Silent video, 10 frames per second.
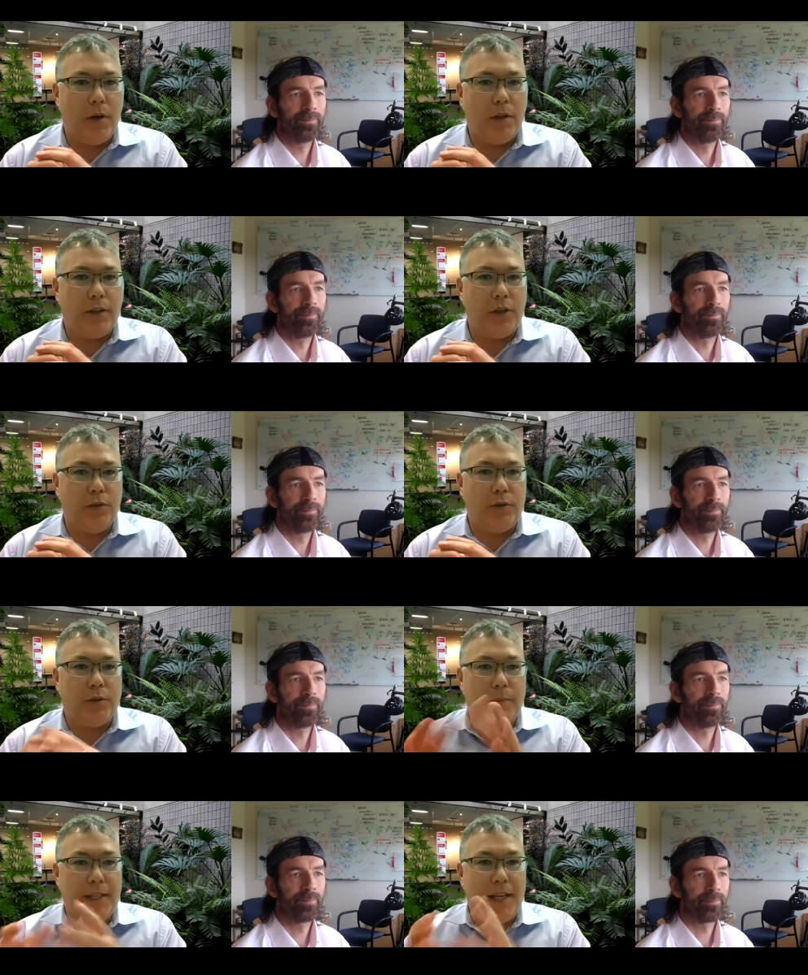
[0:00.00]
Speaker 1: molecules,
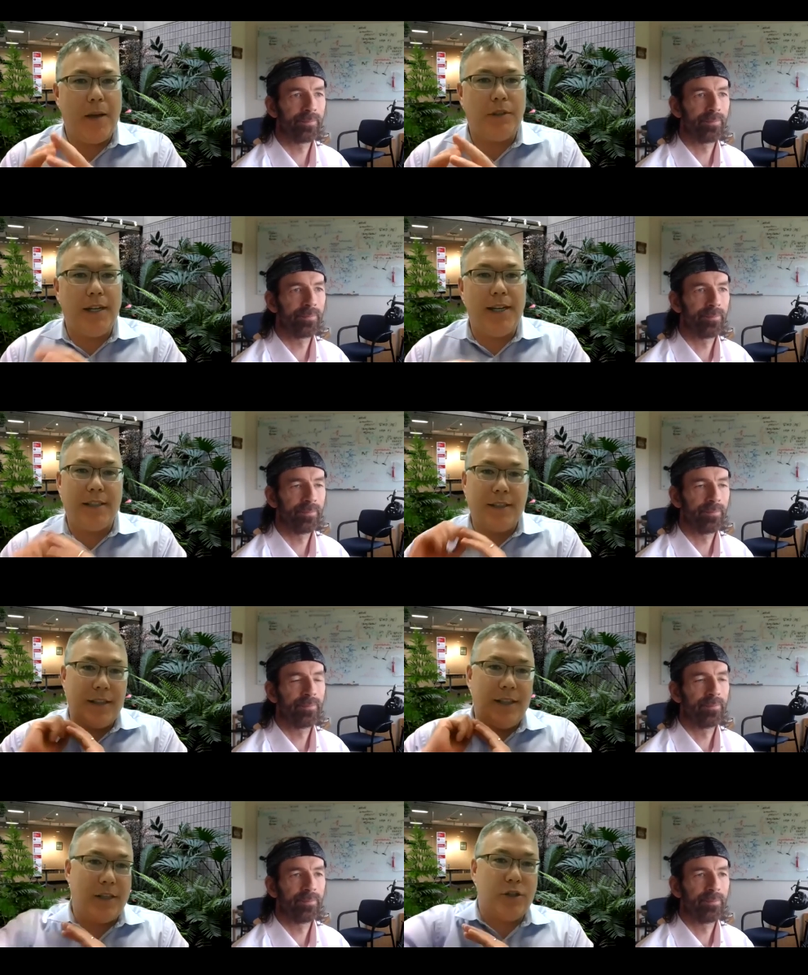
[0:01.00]
metabolize it,
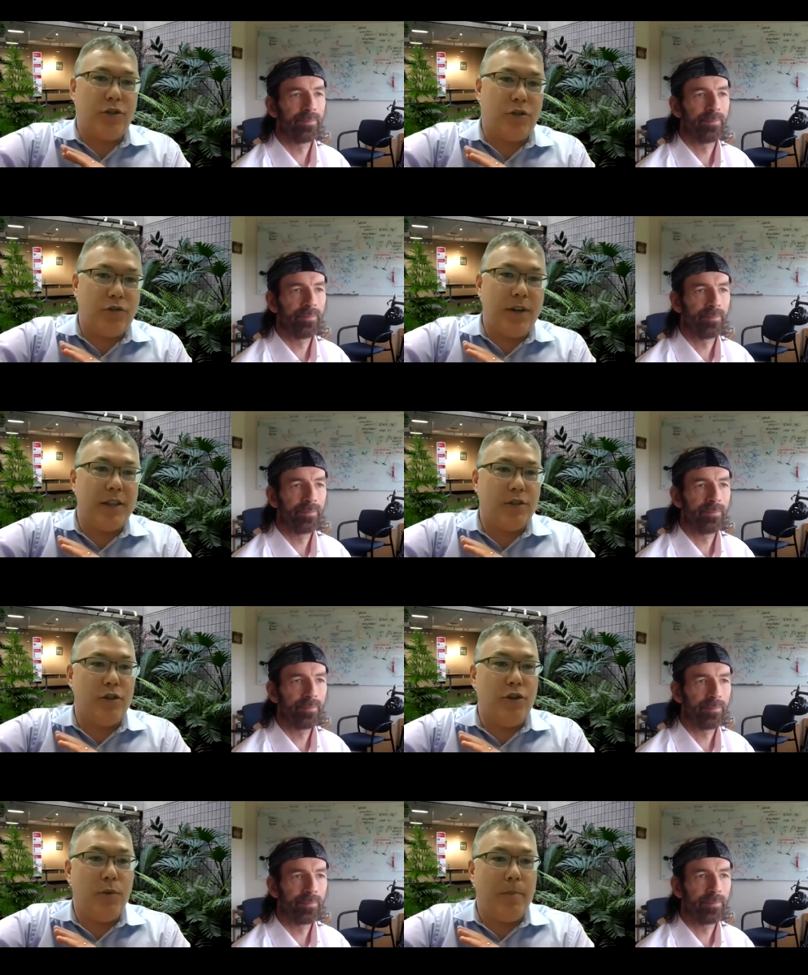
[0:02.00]
and excrete this
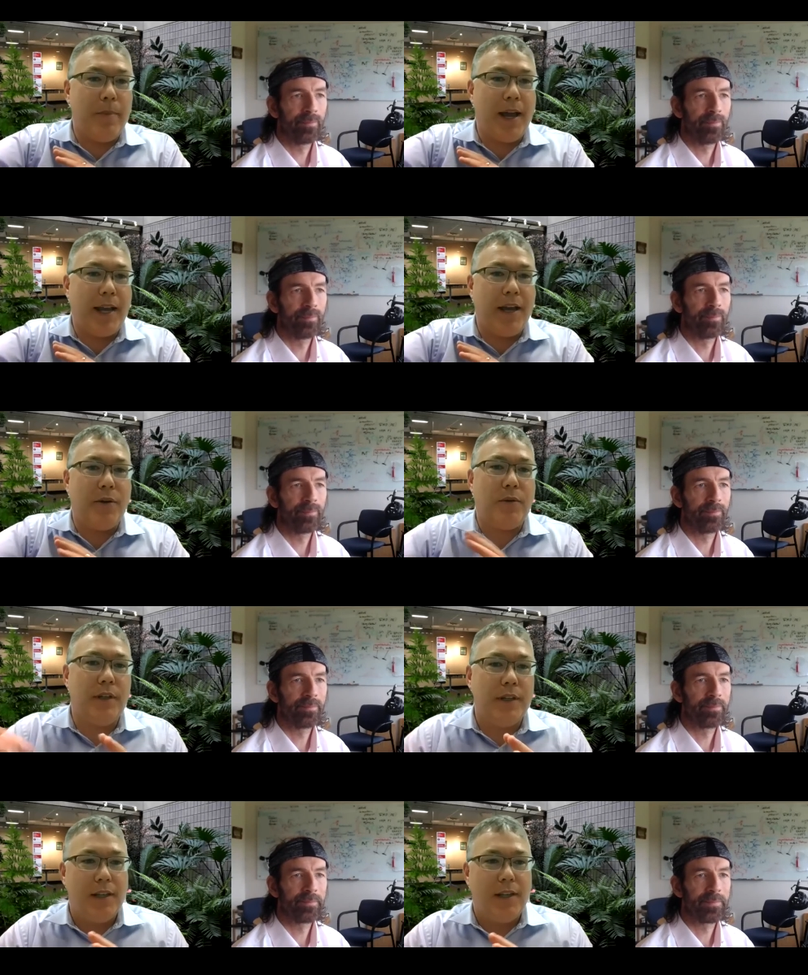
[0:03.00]
new one back out.
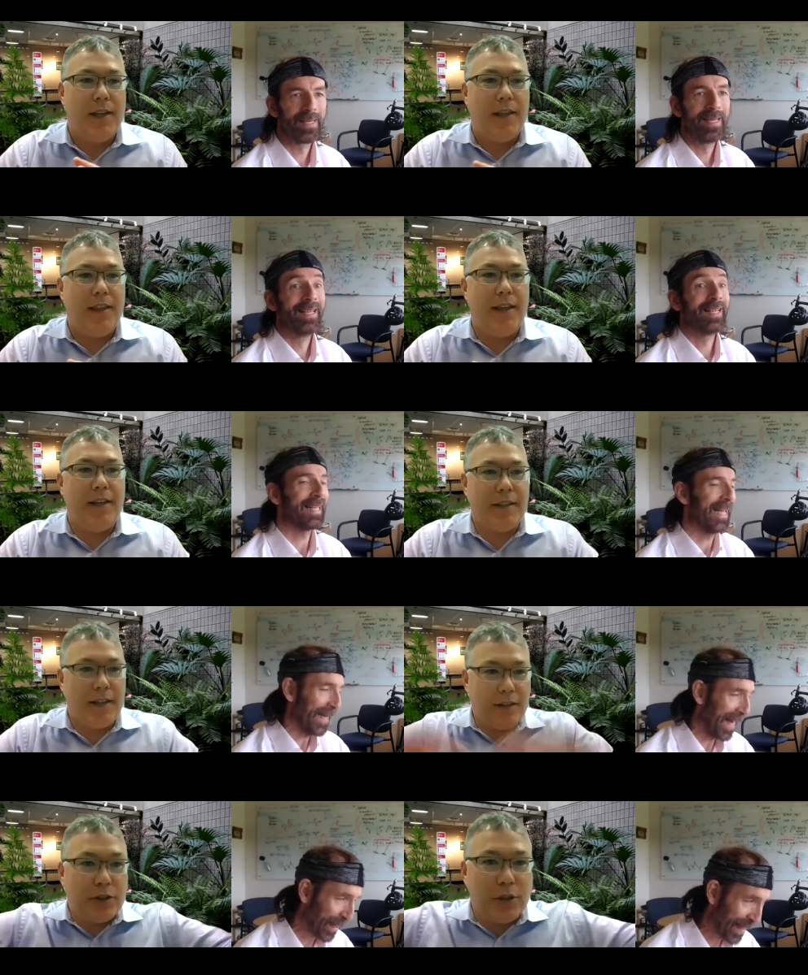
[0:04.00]
That
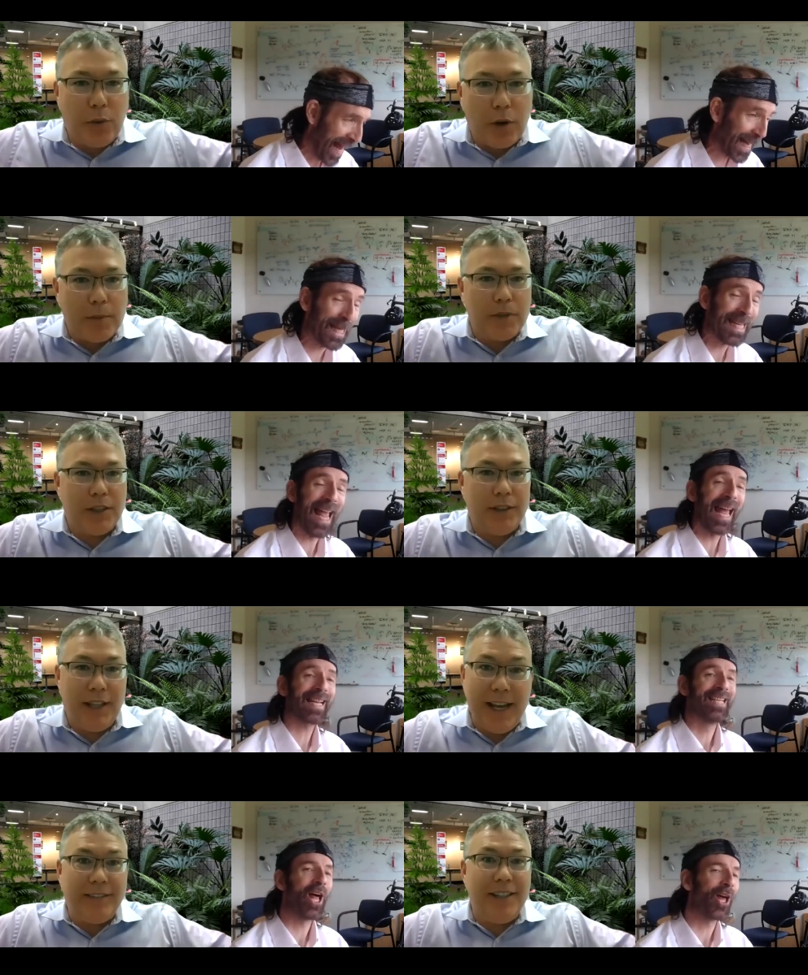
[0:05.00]
tells that's, that's yet
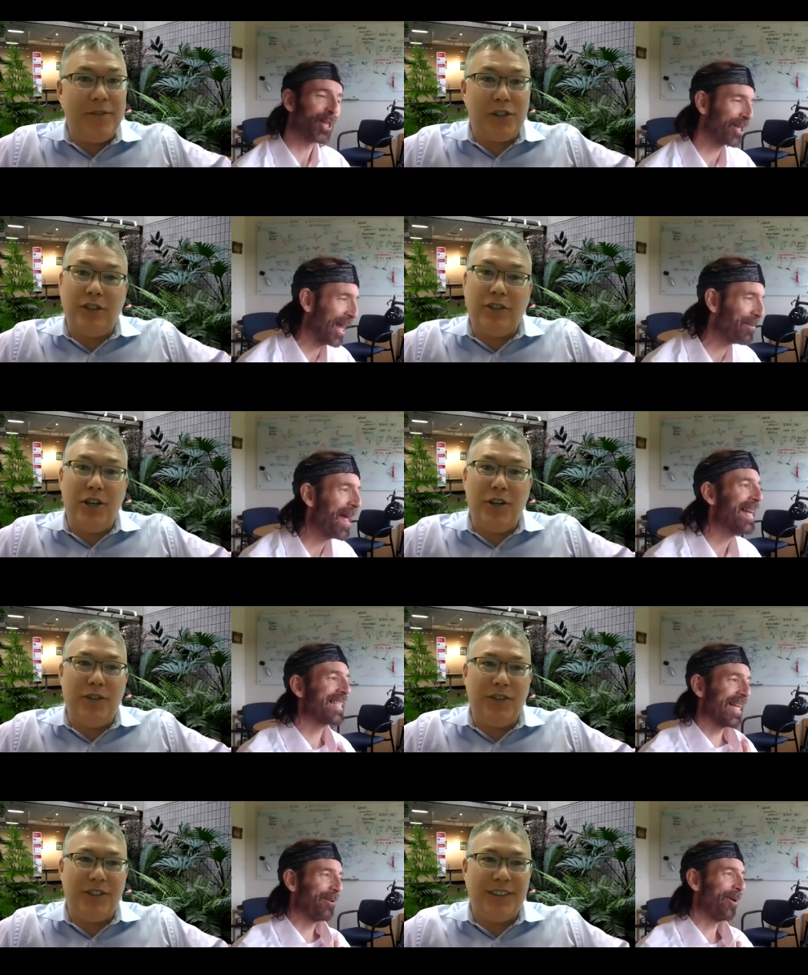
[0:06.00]
Speaker 2: another
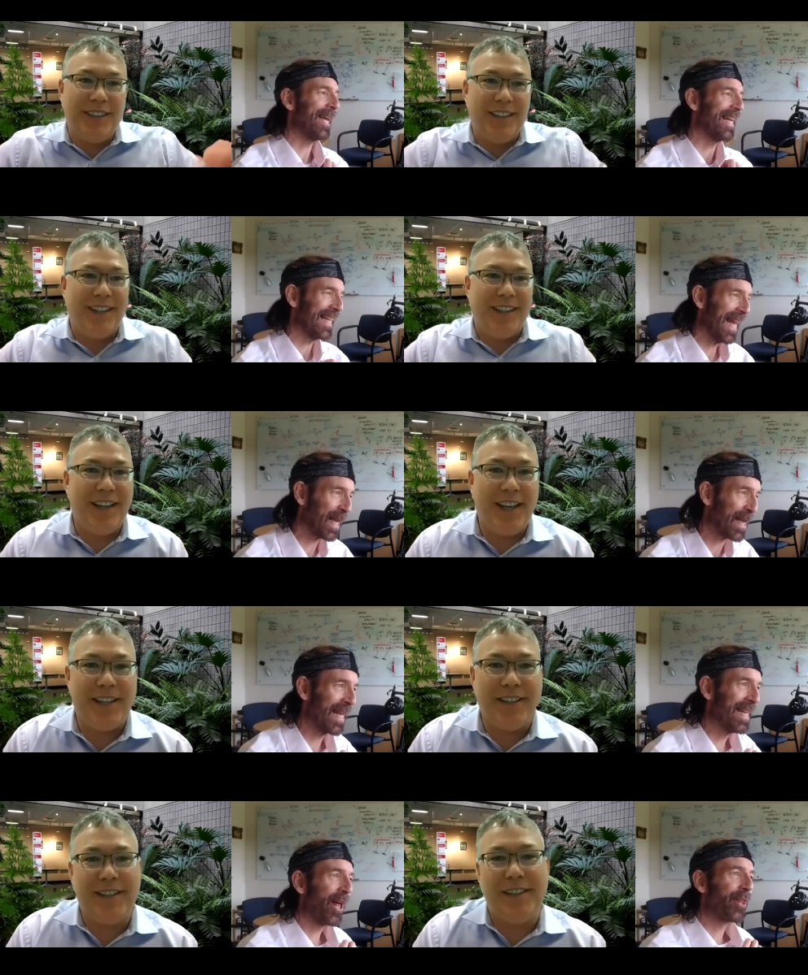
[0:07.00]
dimension, right? Yet yeah.
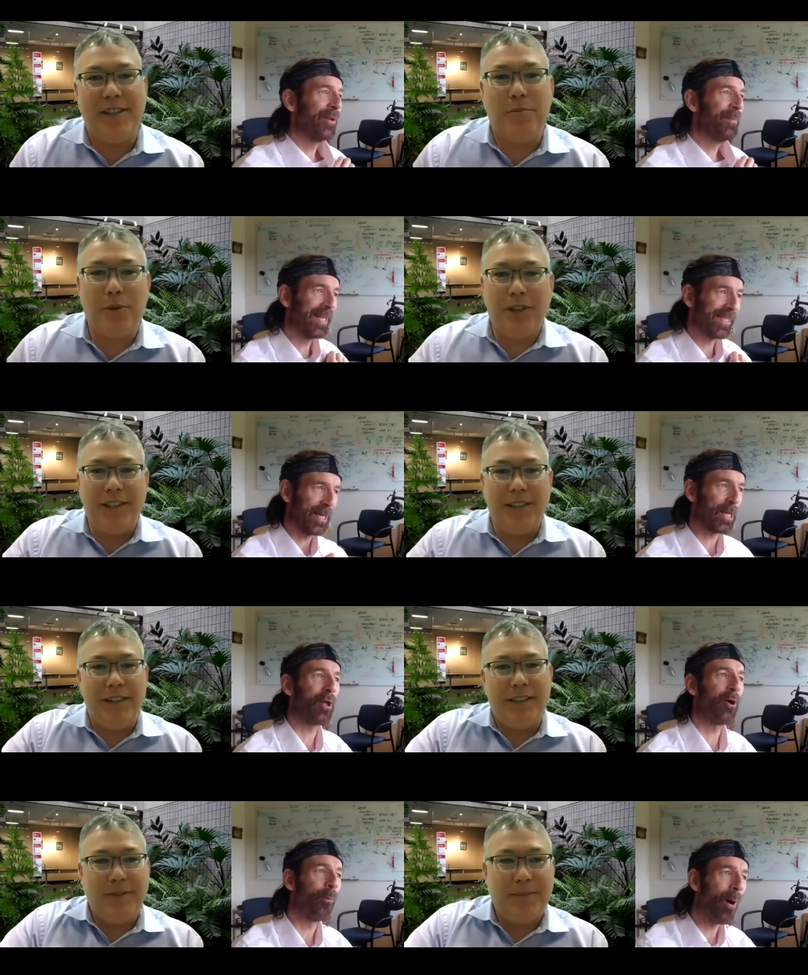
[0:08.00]
another dimension.
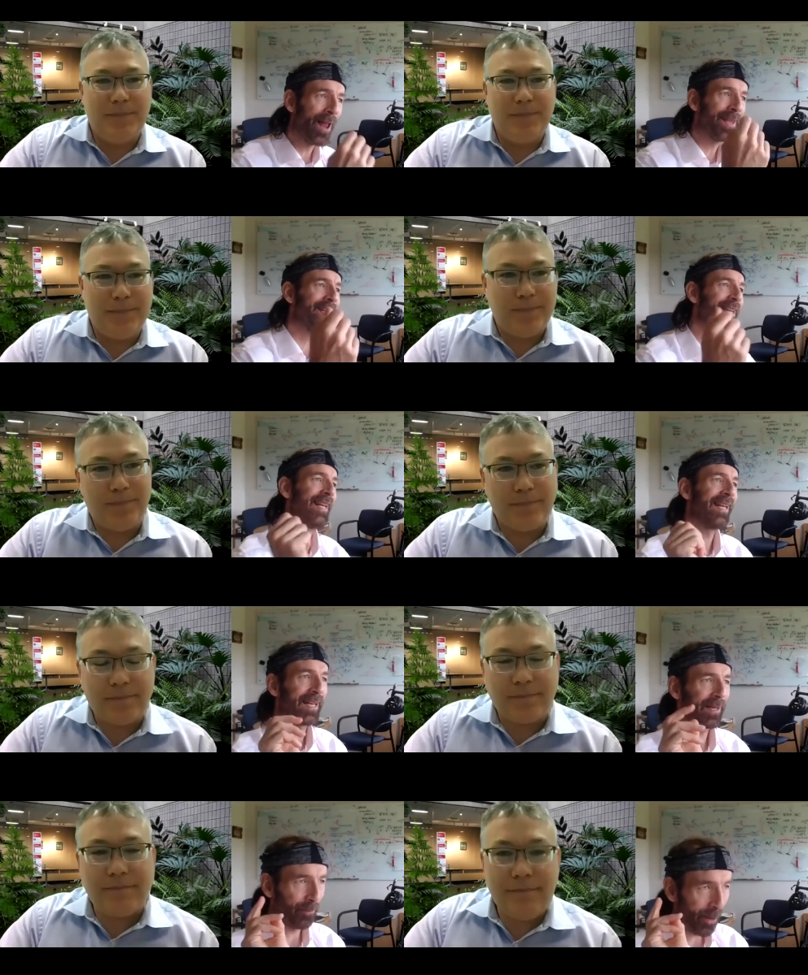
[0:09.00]
So one
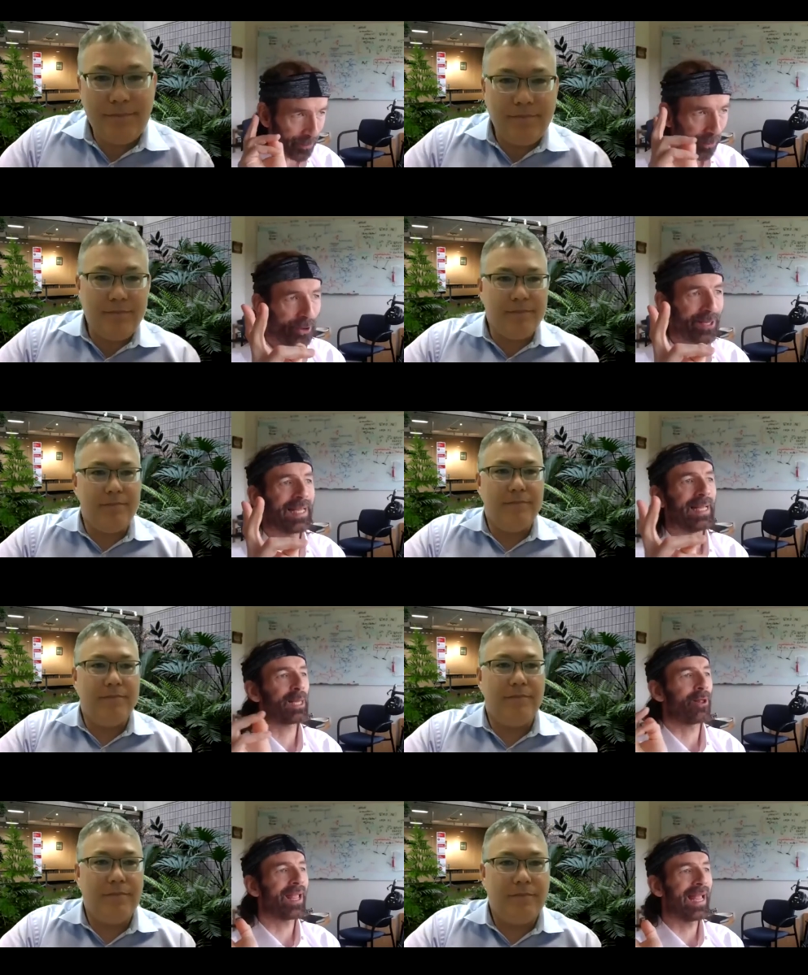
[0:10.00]
one point is
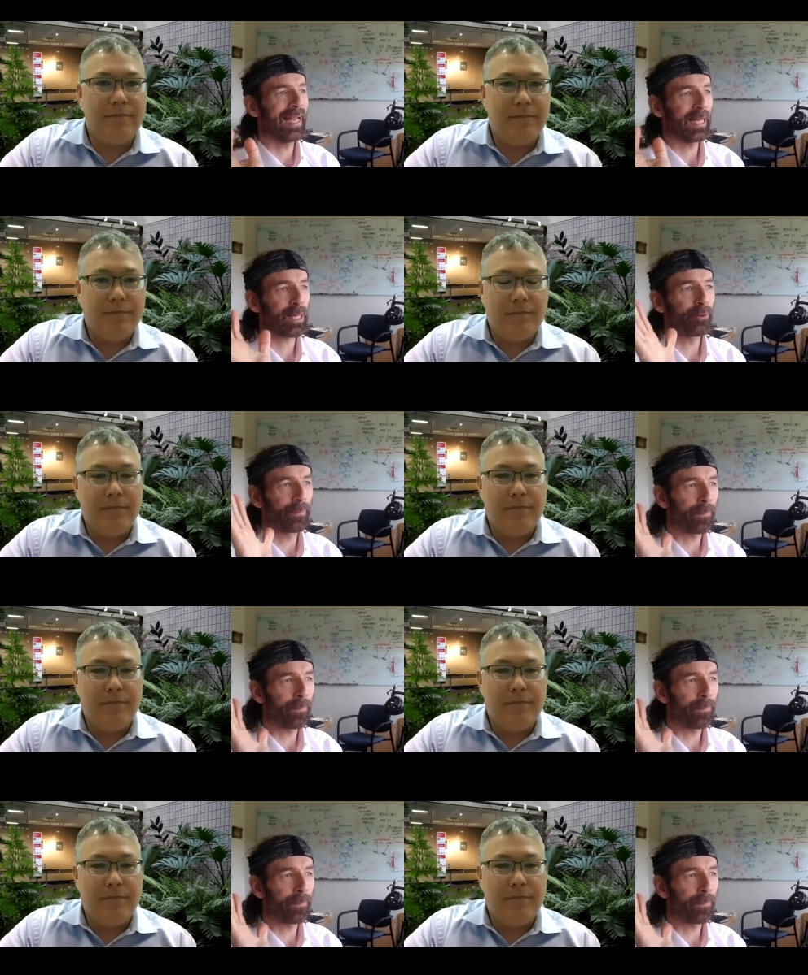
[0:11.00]
okay. So the